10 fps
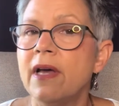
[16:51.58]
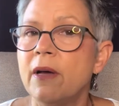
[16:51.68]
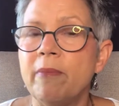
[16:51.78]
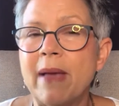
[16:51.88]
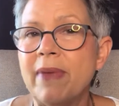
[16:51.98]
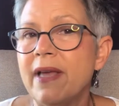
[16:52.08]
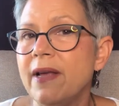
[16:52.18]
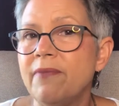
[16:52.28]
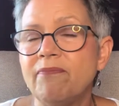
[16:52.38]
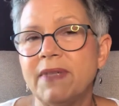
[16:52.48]

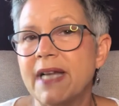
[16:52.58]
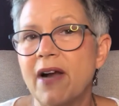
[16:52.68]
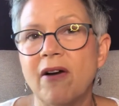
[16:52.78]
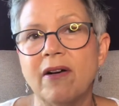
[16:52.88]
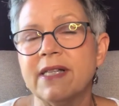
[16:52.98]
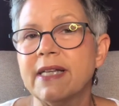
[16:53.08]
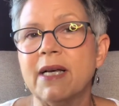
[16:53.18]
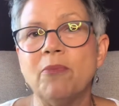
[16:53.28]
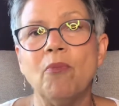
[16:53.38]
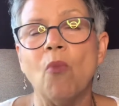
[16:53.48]
maybe
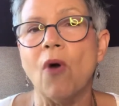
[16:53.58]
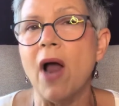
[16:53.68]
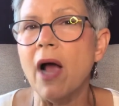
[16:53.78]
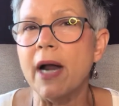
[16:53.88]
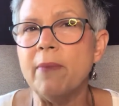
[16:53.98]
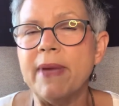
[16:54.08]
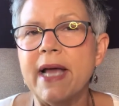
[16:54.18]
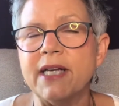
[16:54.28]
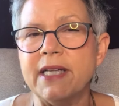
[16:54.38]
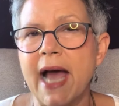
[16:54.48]
terrorism. We're not going to be
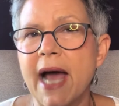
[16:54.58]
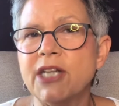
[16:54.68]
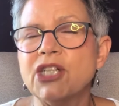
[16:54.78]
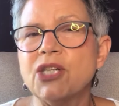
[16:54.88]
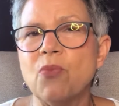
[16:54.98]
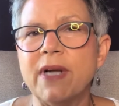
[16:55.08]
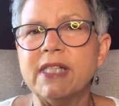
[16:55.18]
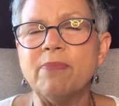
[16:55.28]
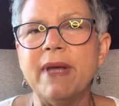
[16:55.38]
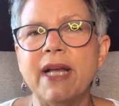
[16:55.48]
attached to
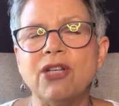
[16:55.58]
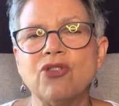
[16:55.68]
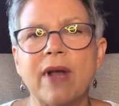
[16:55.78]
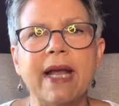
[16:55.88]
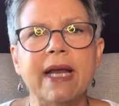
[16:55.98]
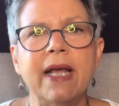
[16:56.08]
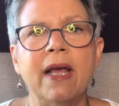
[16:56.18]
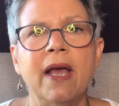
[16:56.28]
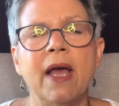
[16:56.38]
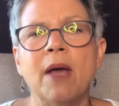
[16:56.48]
what's being draining.
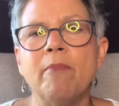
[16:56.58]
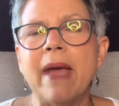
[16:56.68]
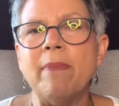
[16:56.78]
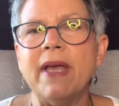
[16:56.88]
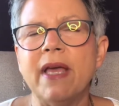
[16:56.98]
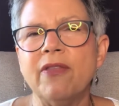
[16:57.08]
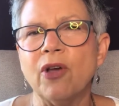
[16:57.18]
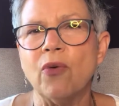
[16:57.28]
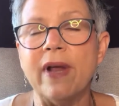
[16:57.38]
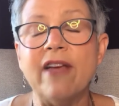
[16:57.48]
Maybe the
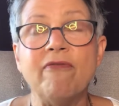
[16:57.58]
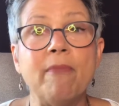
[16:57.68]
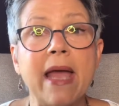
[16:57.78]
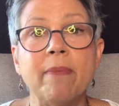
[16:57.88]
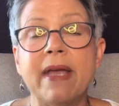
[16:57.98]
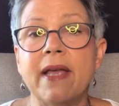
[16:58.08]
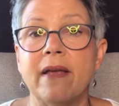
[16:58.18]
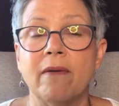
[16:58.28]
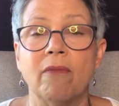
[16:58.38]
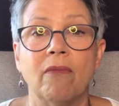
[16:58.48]
grief,
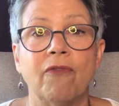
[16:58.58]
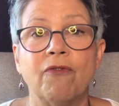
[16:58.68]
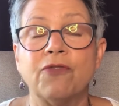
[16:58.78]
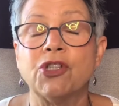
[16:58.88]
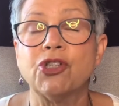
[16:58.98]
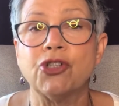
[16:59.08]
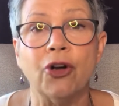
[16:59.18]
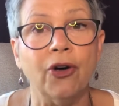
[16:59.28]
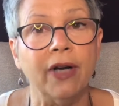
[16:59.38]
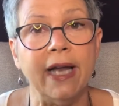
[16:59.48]
maybe
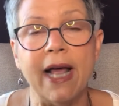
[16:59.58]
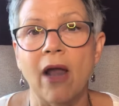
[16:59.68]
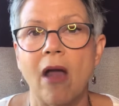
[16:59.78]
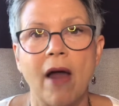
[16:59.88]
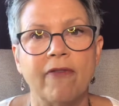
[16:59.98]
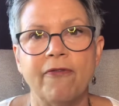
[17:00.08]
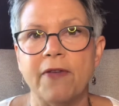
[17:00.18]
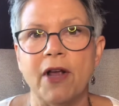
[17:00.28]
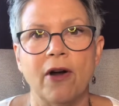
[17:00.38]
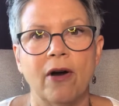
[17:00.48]
certainly a lot of
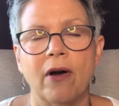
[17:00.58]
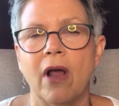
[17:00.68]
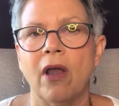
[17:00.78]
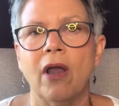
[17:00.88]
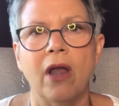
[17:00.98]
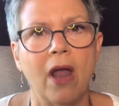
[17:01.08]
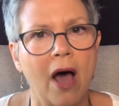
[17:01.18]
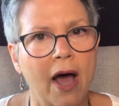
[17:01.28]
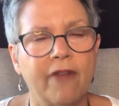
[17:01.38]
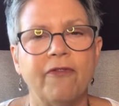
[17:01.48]
fear. A
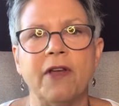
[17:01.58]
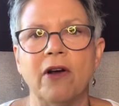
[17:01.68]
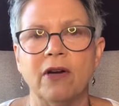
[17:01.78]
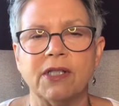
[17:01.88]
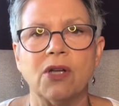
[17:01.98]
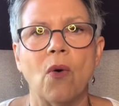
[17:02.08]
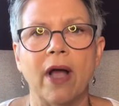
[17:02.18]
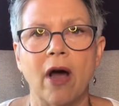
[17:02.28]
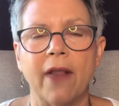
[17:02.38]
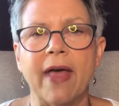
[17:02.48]
lot of fear is
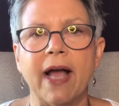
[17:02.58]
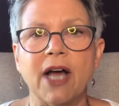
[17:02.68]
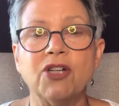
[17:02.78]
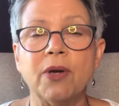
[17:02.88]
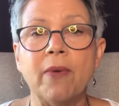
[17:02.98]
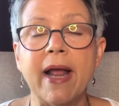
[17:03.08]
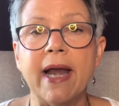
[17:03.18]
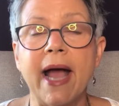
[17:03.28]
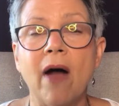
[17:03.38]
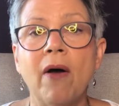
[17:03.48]
going on in that country right
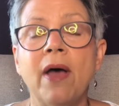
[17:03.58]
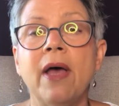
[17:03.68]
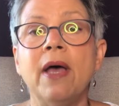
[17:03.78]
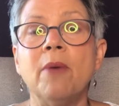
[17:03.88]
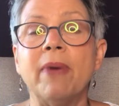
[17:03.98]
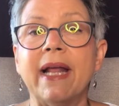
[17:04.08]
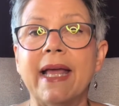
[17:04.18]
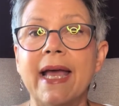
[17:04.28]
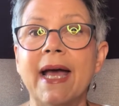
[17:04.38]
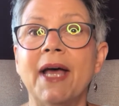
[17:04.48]
now. But
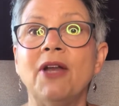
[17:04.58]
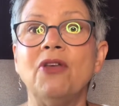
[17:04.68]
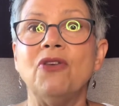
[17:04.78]
again,